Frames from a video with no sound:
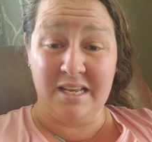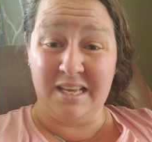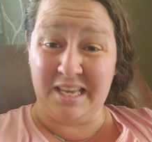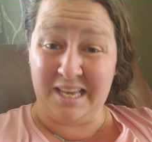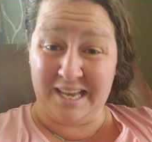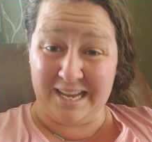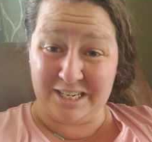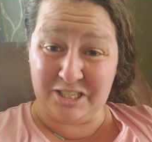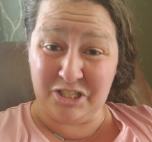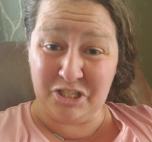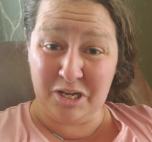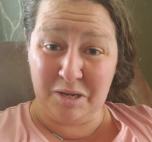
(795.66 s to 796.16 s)

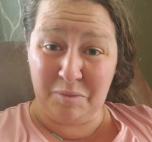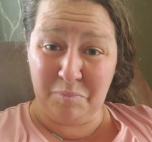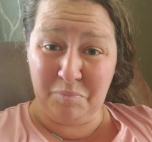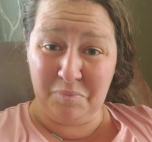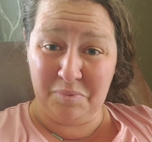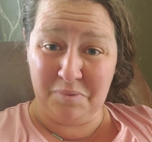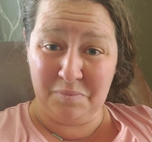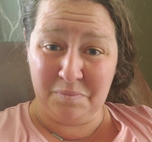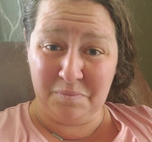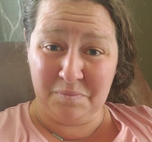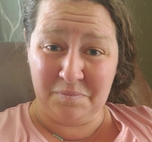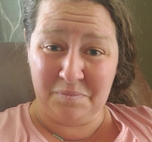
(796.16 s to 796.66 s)
Ketchup?
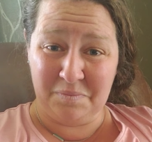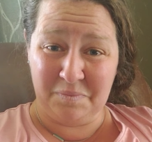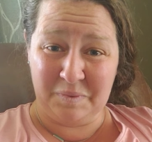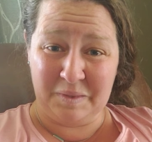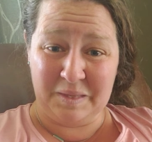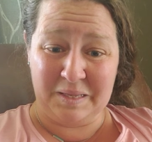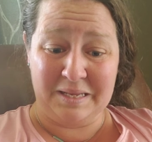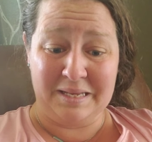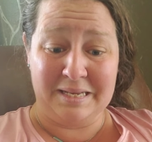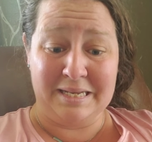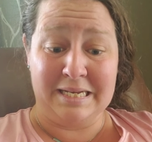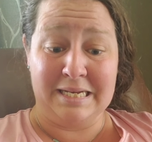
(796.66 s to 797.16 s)

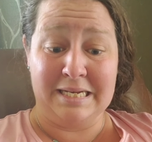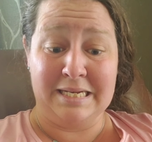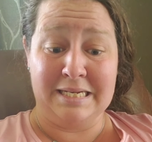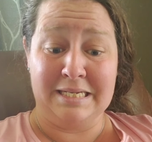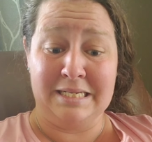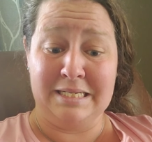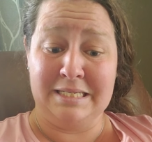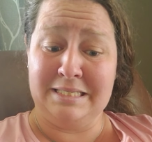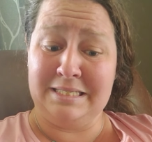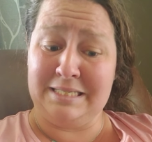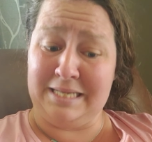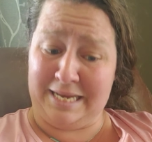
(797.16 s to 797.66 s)

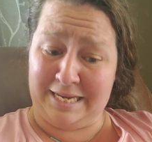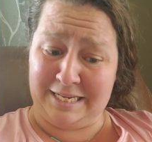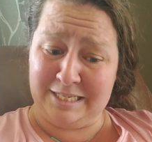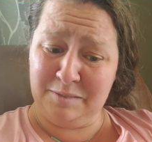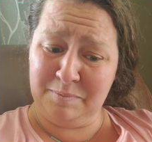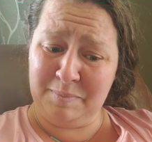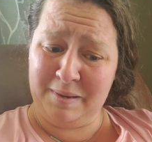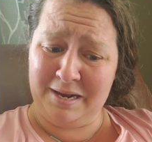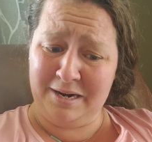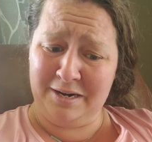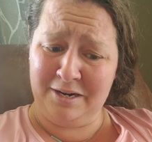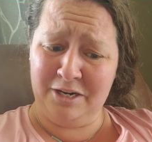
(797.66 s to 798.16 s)
Taste
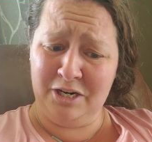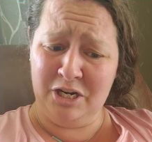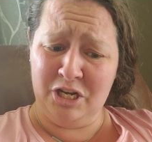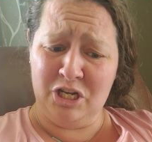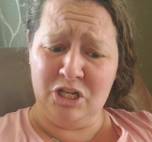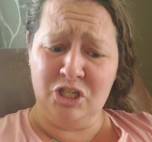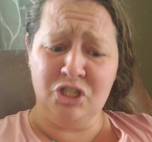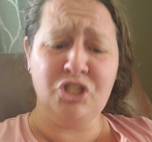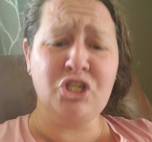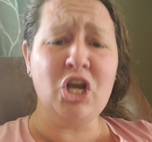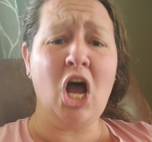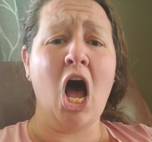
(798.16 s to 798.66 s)
better?
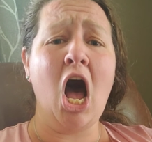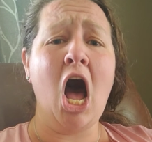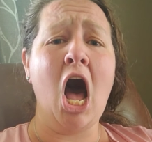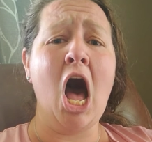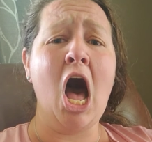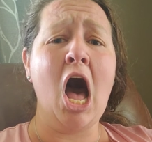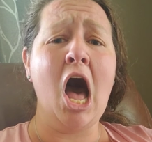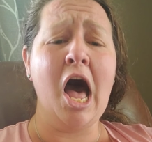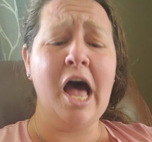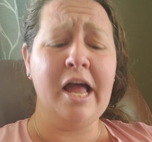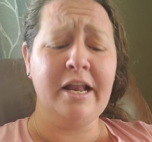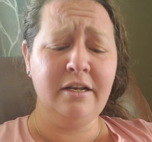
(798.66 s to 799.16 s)
John!
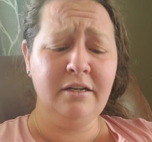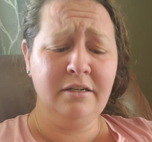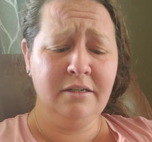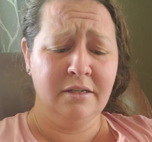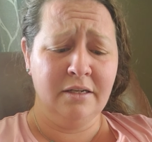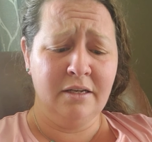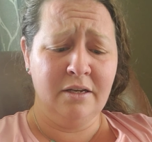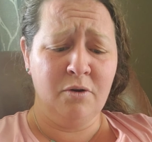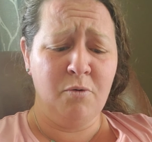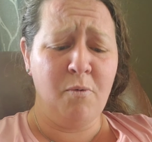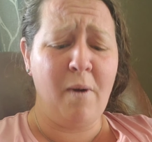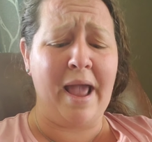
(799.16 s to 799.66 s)

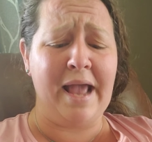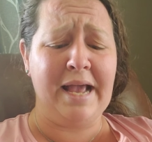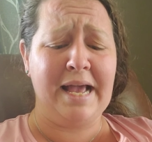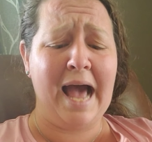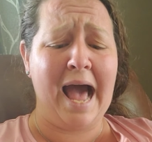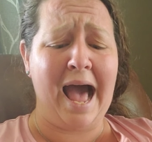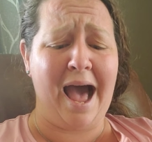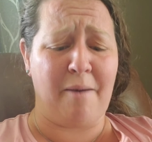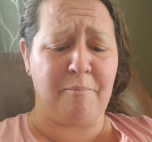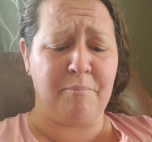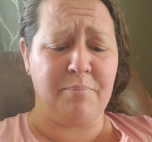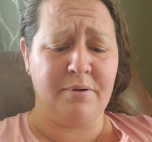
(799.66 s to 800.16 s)
Wake
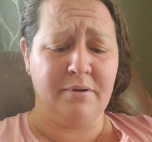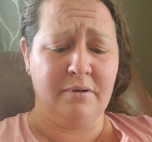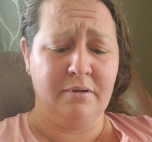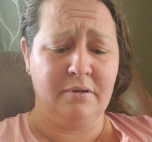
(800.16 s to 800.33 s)
up!